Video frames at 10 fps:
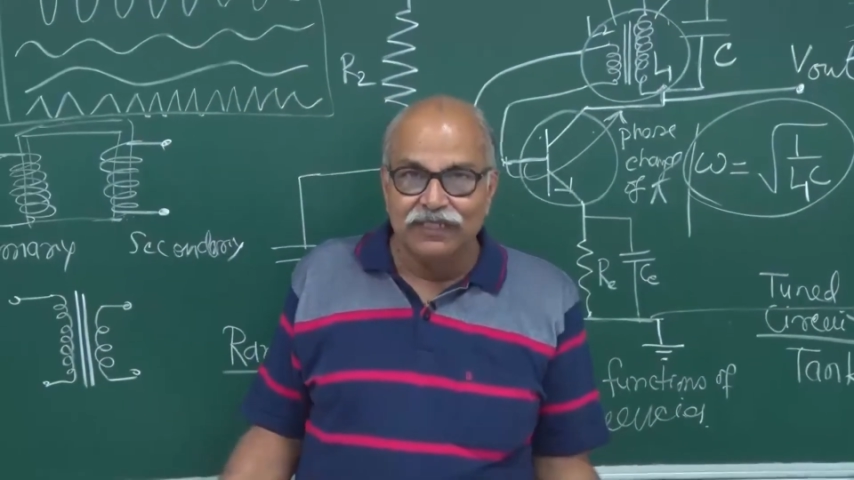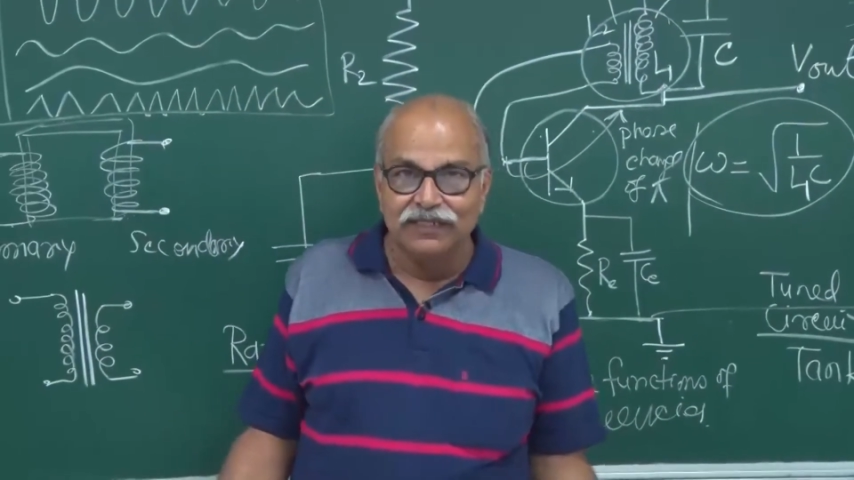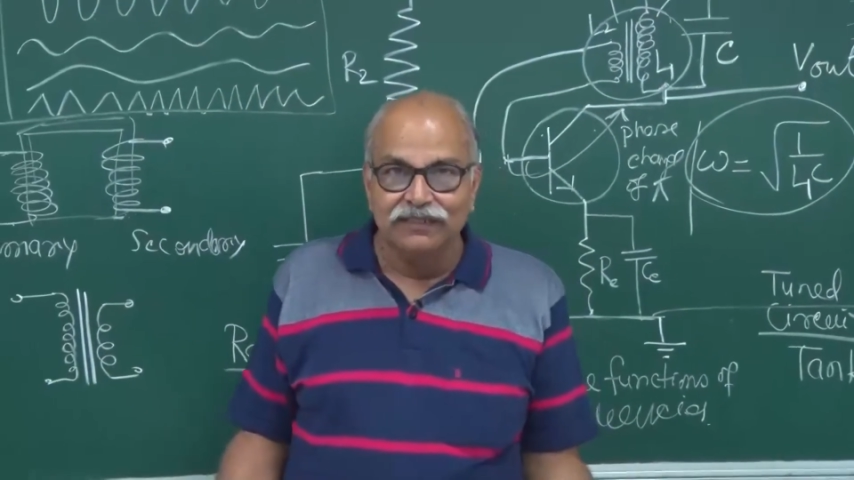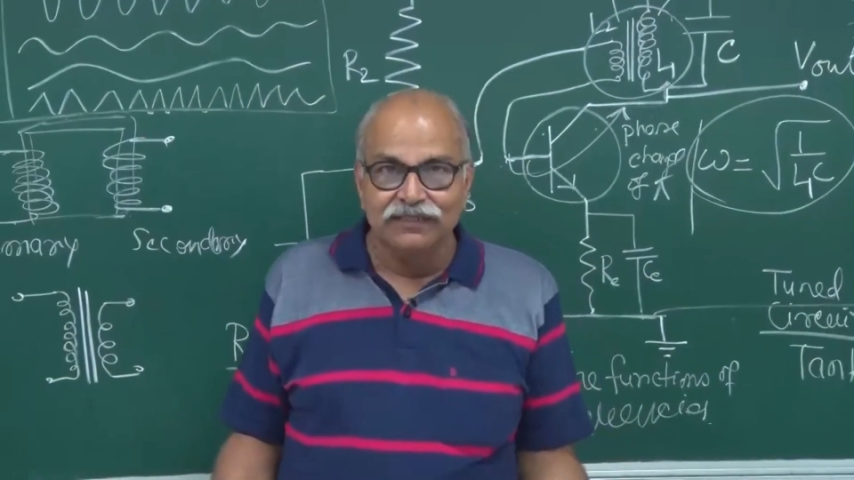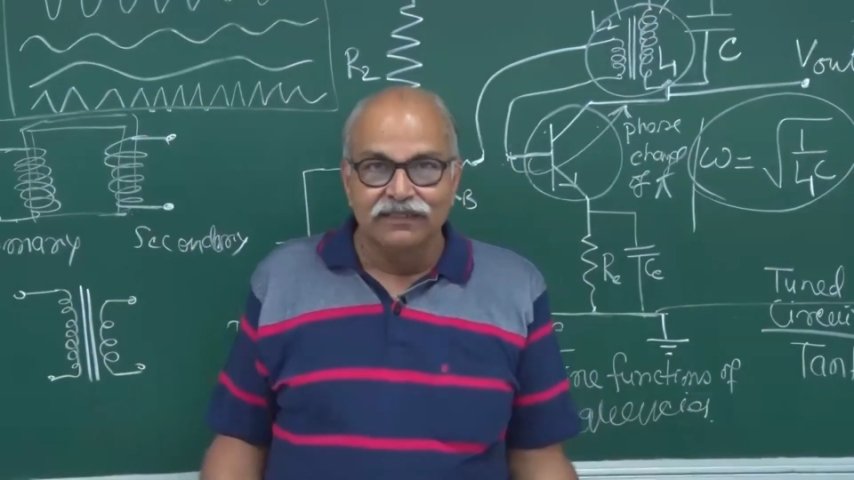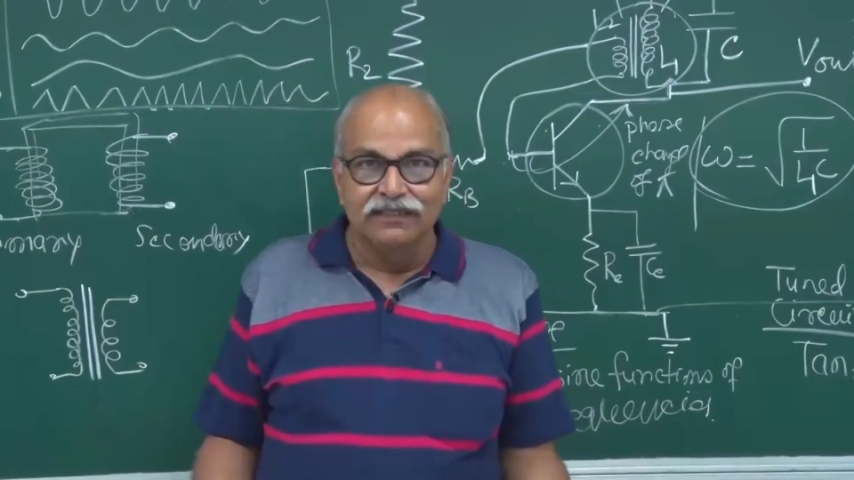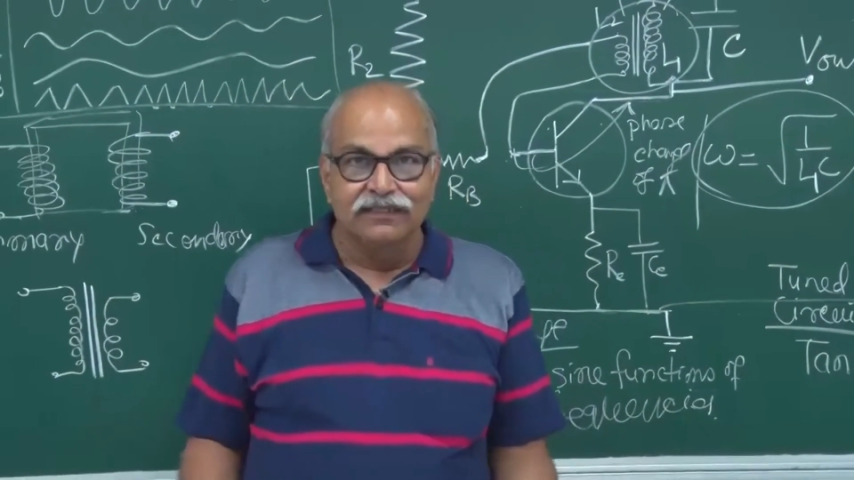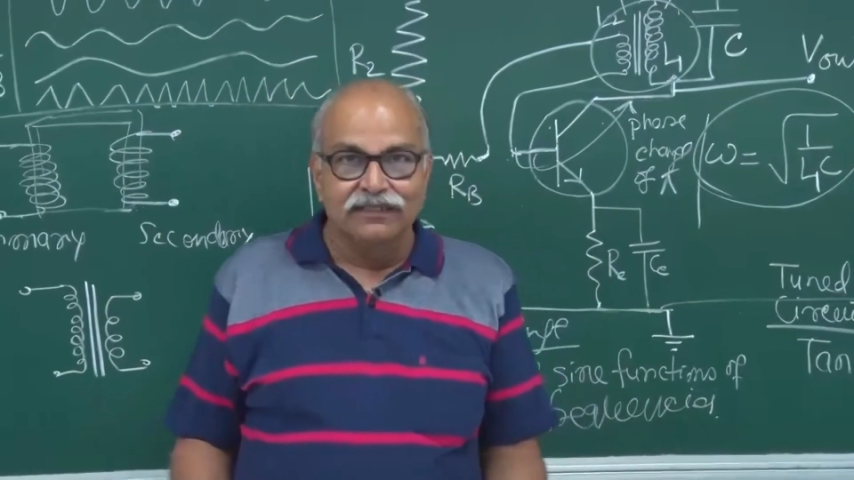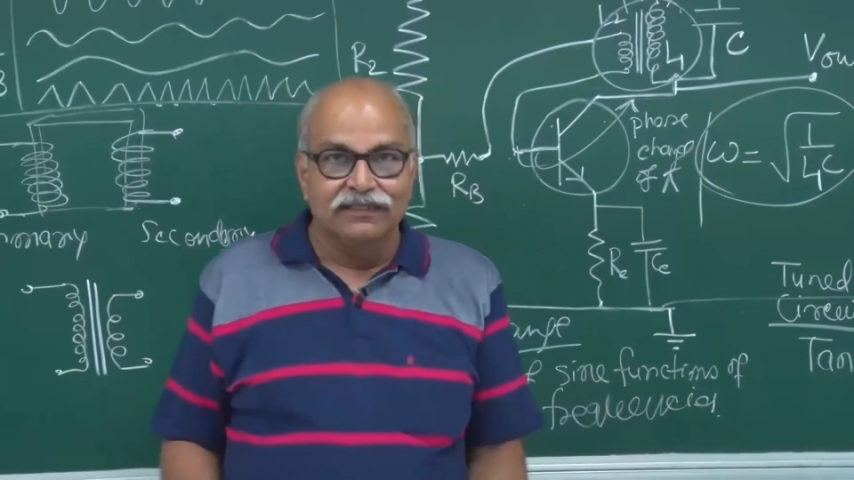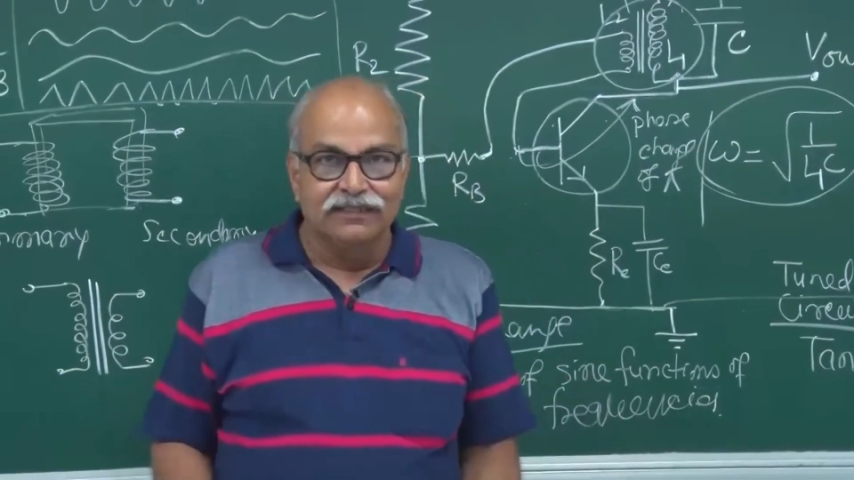in
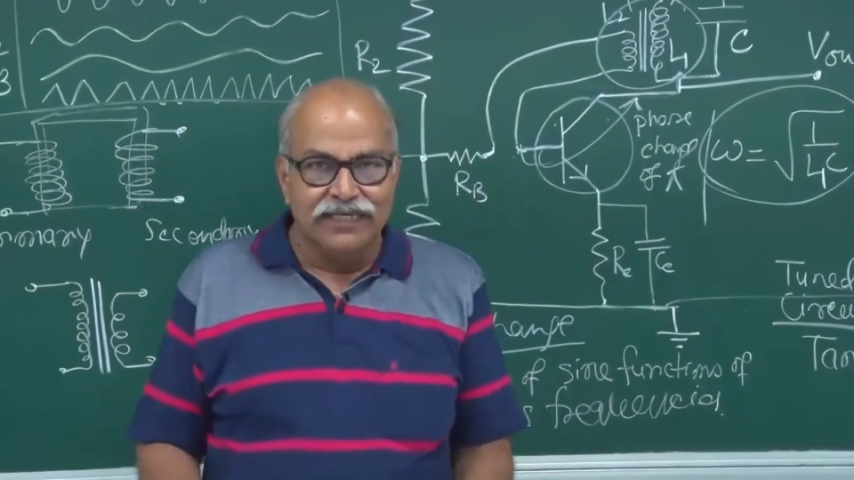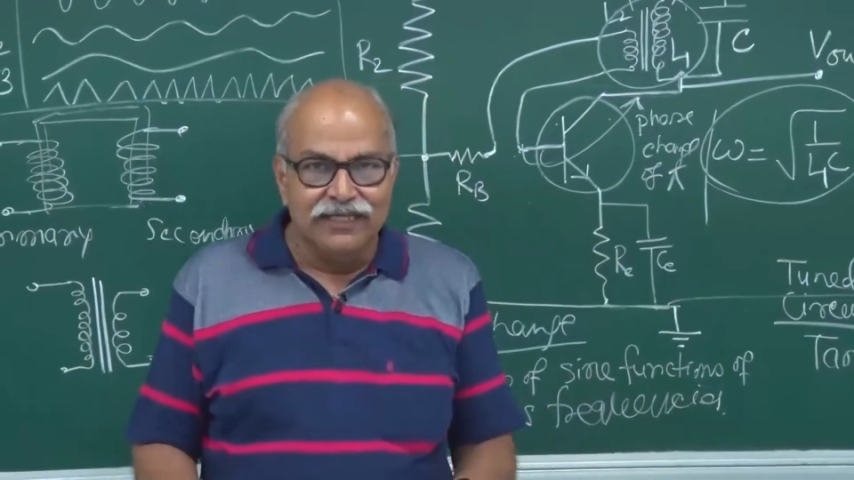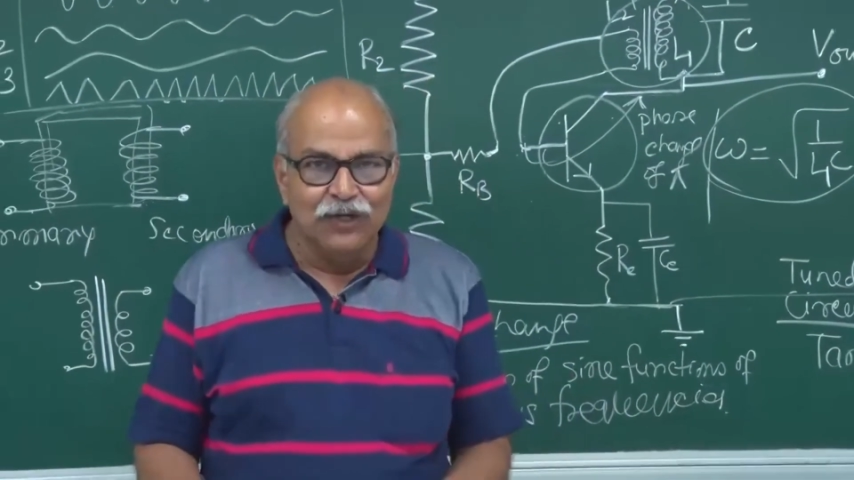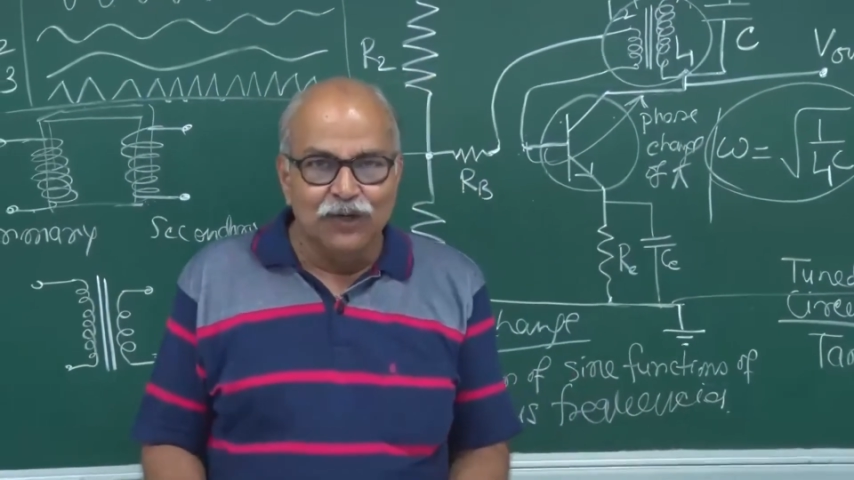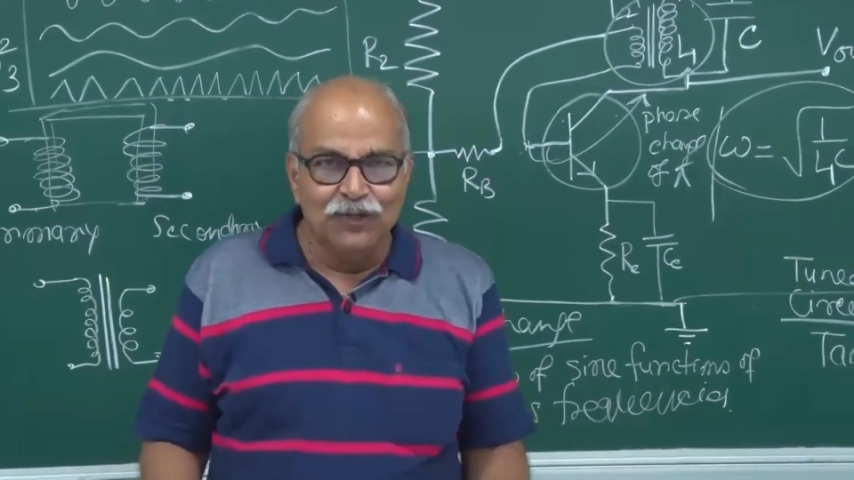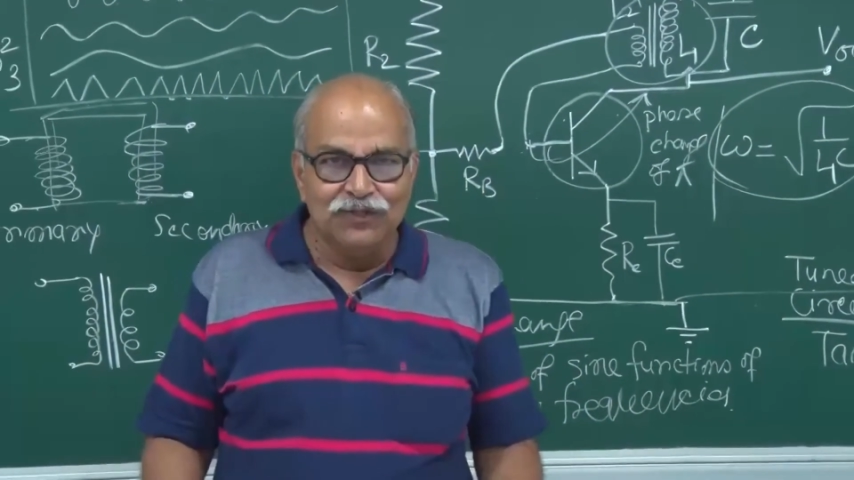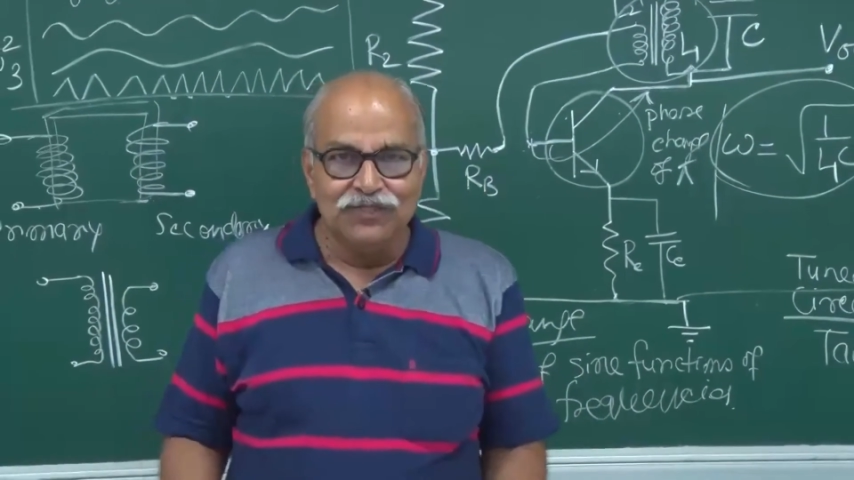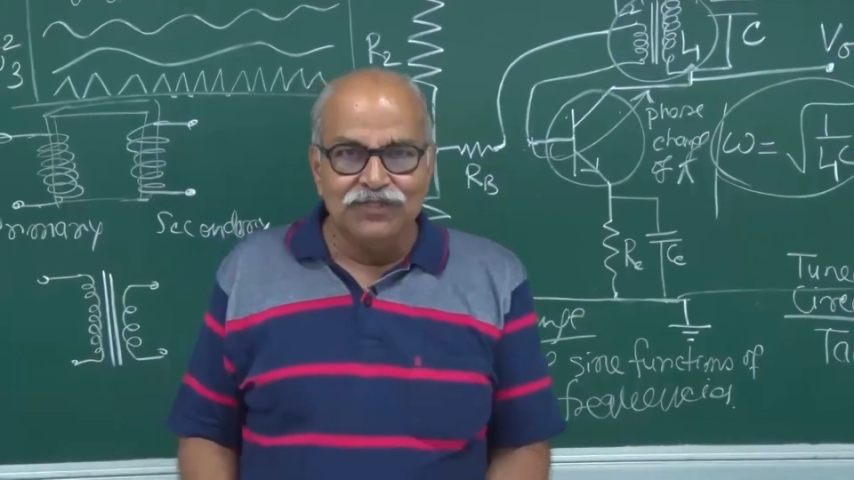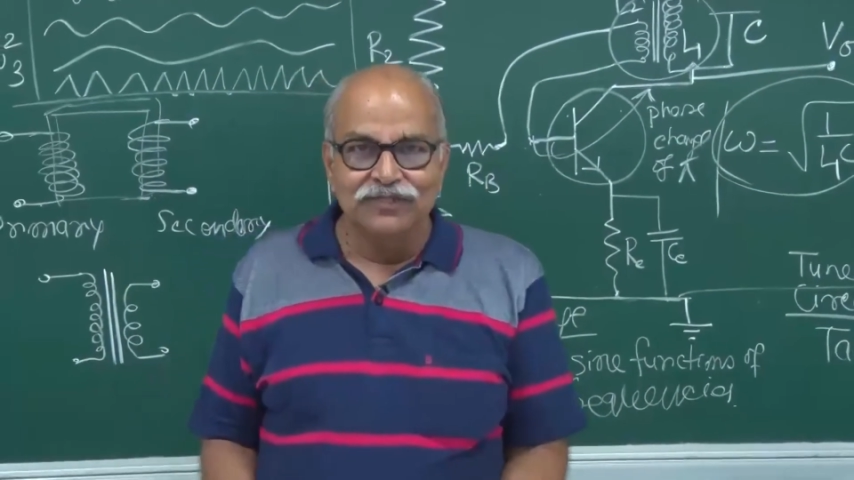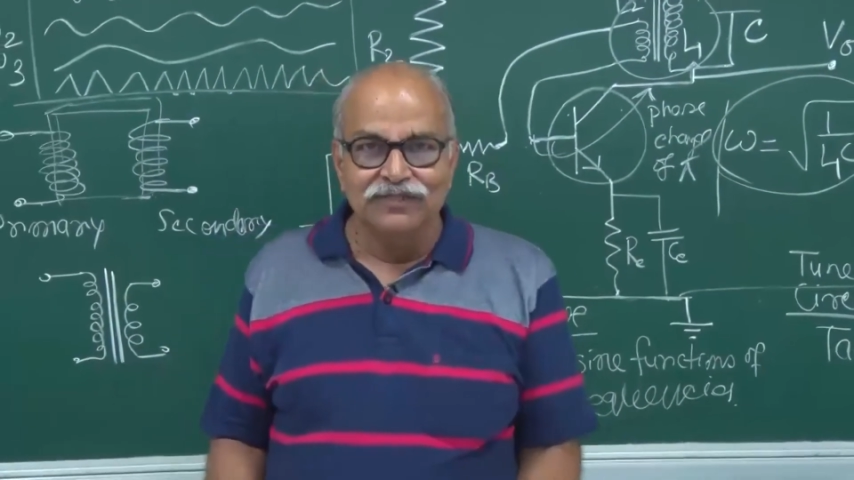
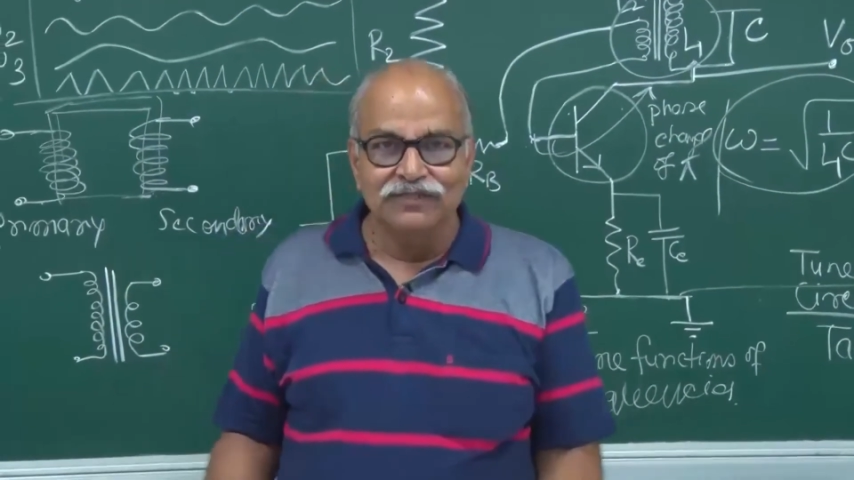radios,